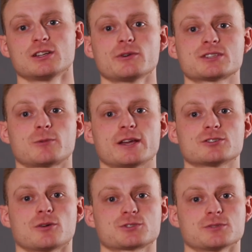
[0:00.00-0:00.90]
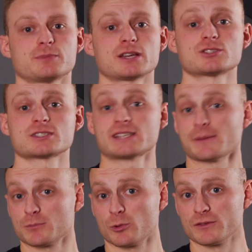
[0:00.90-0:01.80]
lowest weight option being just
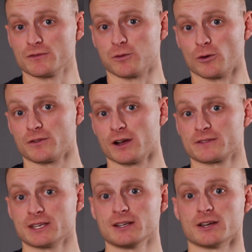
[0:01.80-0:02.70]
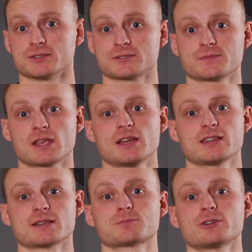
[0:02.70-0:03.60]
7.45 kilos.
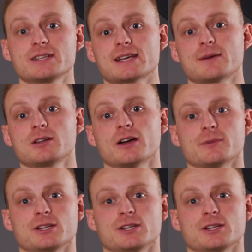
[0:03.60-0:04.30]
That's pretty damn light